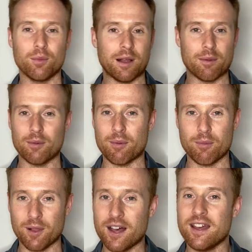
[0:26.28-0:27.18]
Blah, blah, blah, blah,
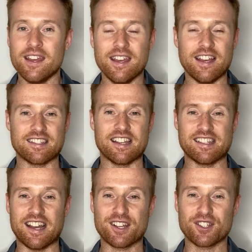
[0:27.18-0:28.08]
blah.
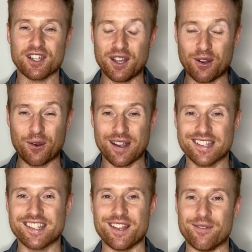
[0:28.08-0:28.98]
It's actually
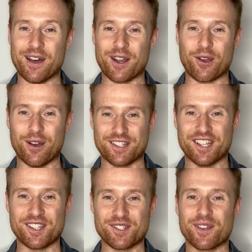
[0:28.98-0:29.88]
crazy the amount of
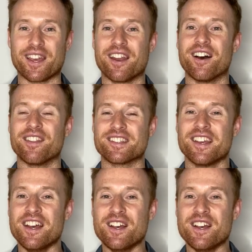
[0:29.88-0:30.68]
questions we get on this.